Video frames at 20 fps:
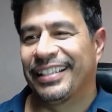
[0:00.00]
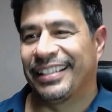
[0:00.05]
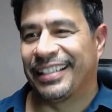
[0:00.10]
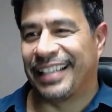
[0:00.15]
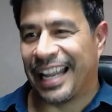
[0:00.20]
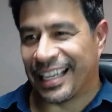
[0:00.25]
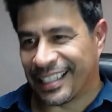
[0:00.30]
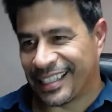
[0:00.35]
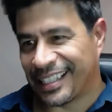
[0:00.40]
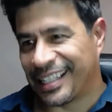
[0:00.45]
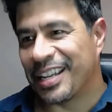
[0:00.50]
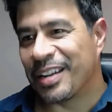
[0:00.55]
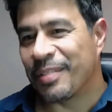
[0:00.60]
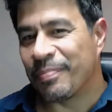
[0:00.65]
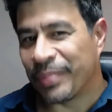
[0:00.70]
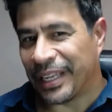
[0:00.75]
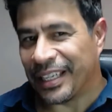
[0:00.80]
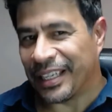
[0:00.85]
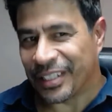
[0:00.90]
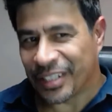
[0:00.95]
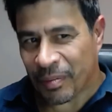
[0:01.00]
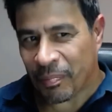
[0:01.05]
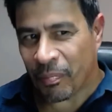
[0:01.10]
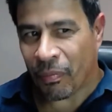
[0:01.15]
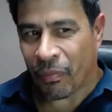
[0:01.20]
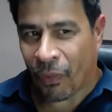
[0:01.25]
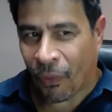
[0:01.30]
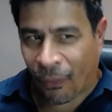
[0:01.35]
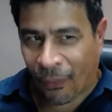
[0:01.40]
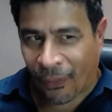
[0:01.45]
that can be
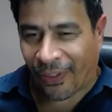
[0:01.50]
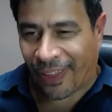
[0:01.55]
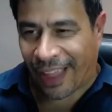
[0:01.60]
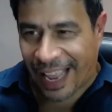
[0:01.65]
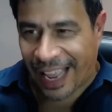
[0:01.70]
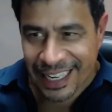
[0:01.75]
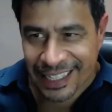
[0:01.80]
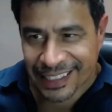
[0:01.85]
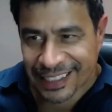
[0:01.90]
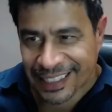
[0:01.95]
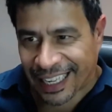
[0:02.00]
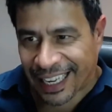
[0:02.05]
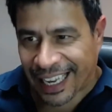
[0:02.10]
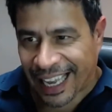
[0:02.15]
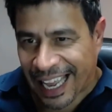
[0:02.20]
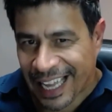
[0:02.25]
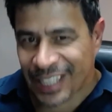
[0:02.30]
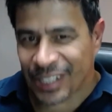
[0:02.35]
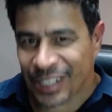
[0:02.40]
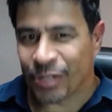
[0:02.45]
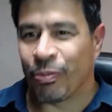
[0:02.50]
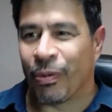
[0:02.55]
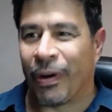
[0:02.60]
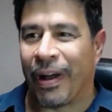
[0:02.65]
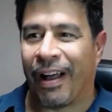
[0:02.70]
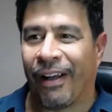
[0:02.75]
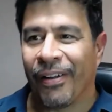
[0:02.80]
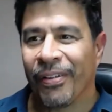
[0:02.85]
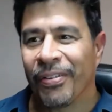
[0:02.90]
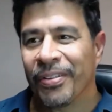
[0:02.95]
demoralizing as
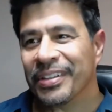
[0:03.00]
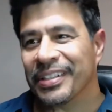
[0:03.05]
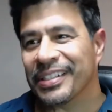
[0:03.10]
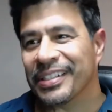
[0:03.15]
well.